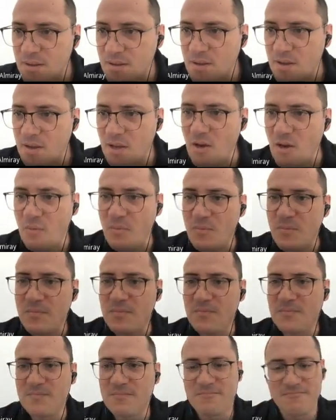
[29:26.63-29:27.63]
Oh,
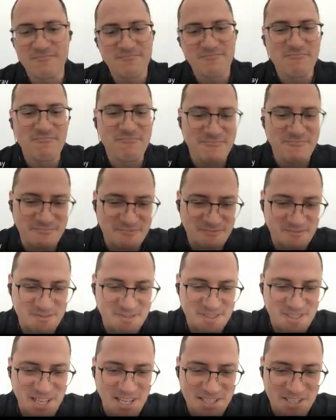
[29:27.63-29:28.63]

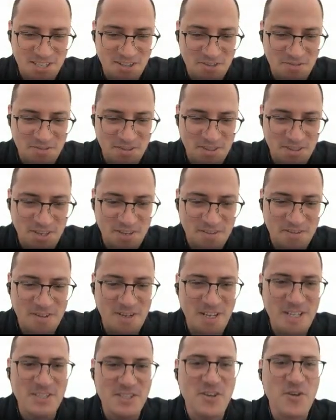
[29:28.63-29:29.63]
that's a different thing.
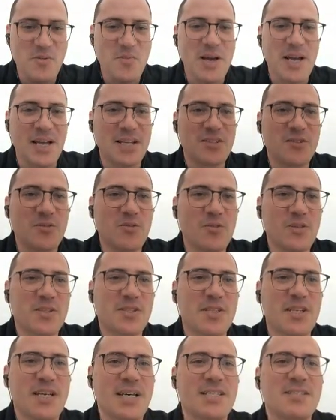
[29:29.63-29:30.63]
Let's go back to the
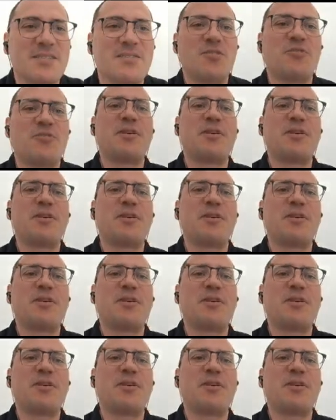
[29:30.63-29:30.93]
slides. Sorry